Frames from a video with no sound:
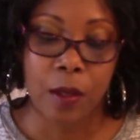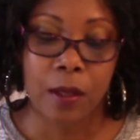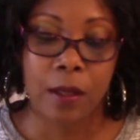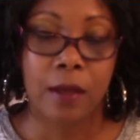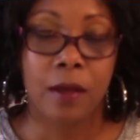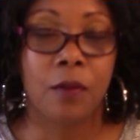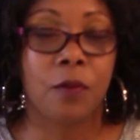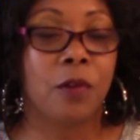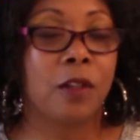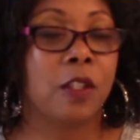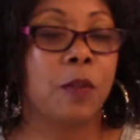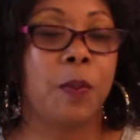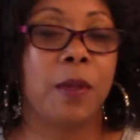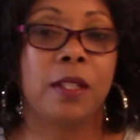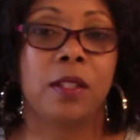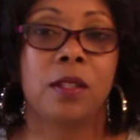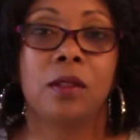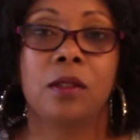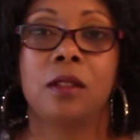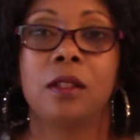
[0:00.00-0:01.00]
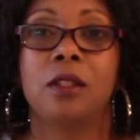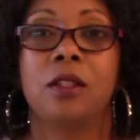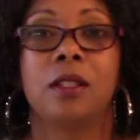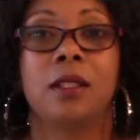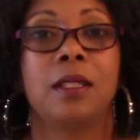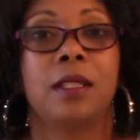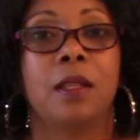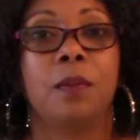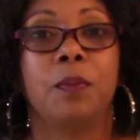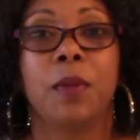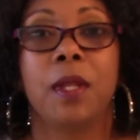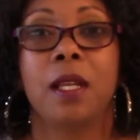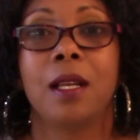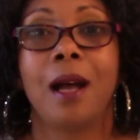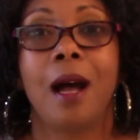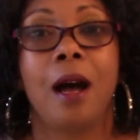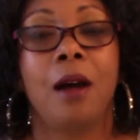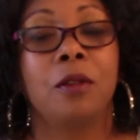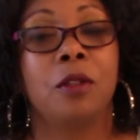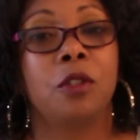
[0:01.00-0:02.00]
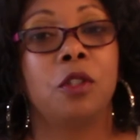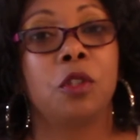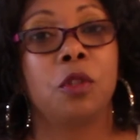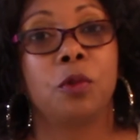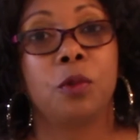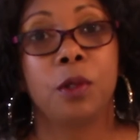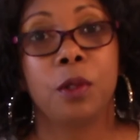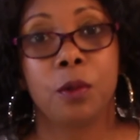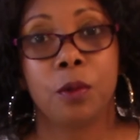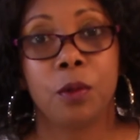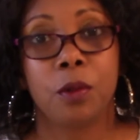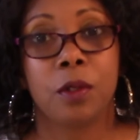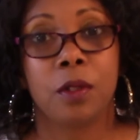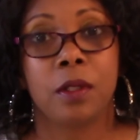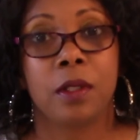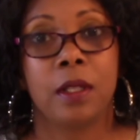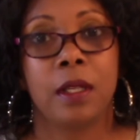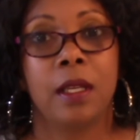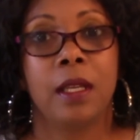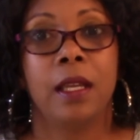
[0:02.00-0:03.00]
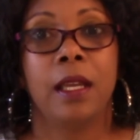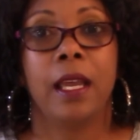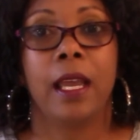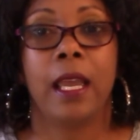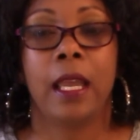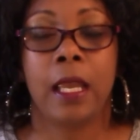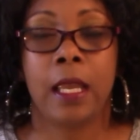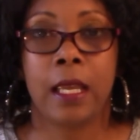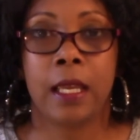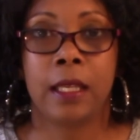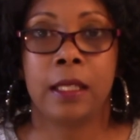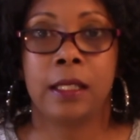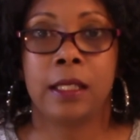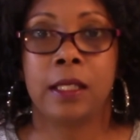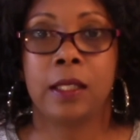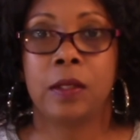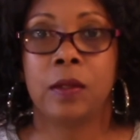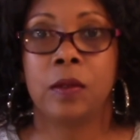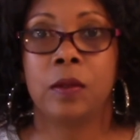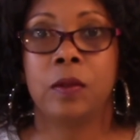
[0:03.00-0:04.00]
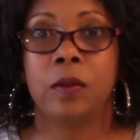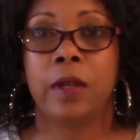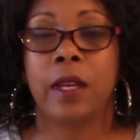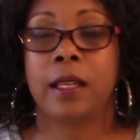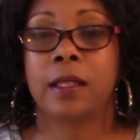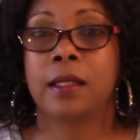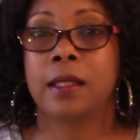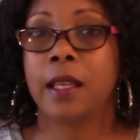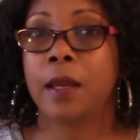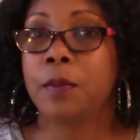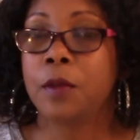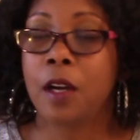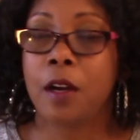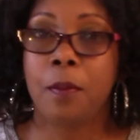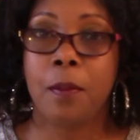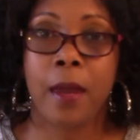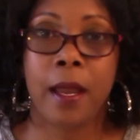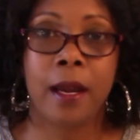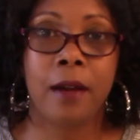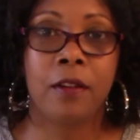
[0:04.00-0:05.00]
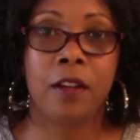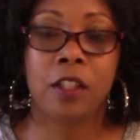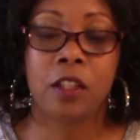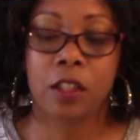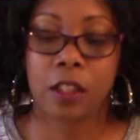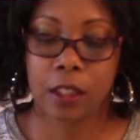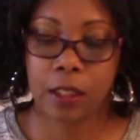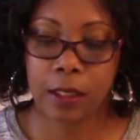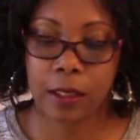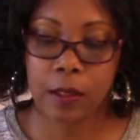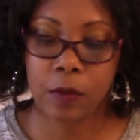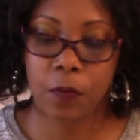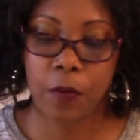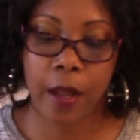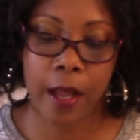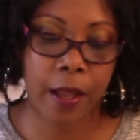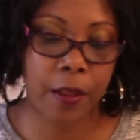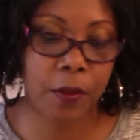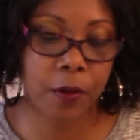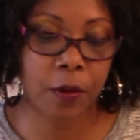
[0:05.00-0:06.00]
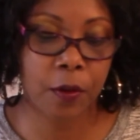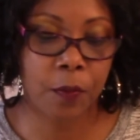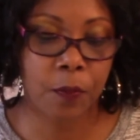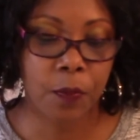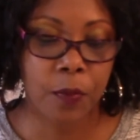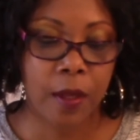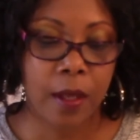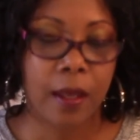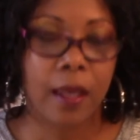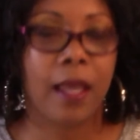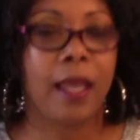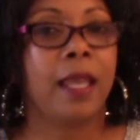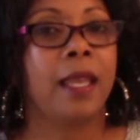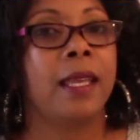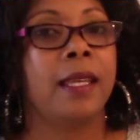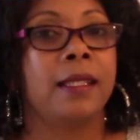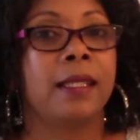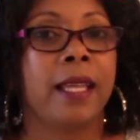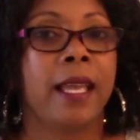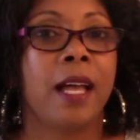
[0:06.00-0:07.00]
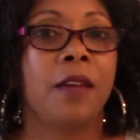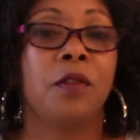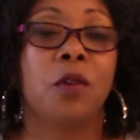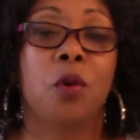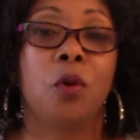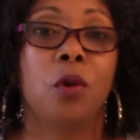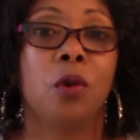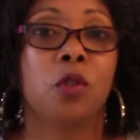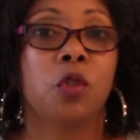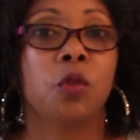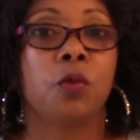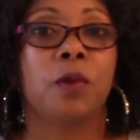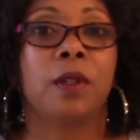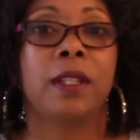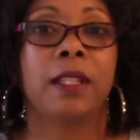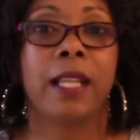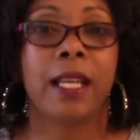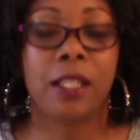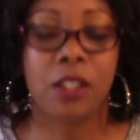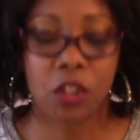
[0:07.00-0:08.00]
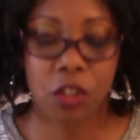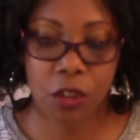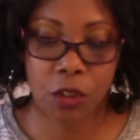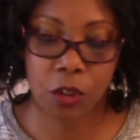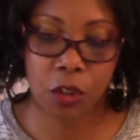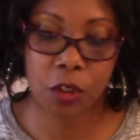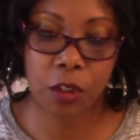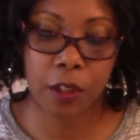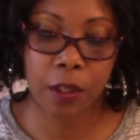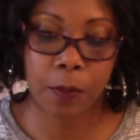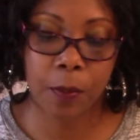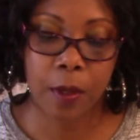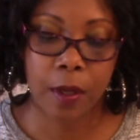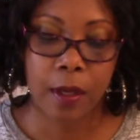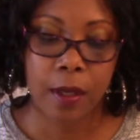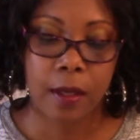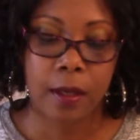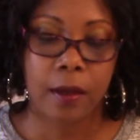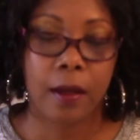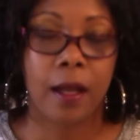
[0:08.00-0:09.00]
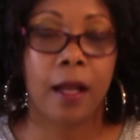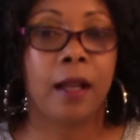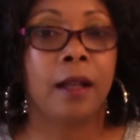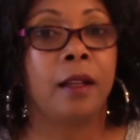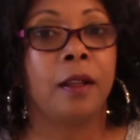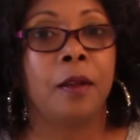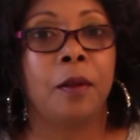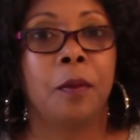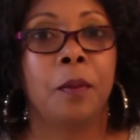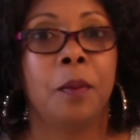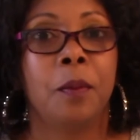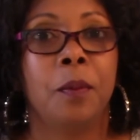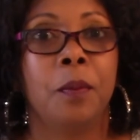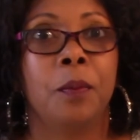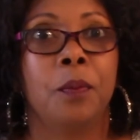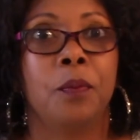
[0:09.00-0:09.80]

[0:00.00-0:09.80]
for Spencer to just simply call a truce and to accept her marriage to his father and to have a cordial relationship on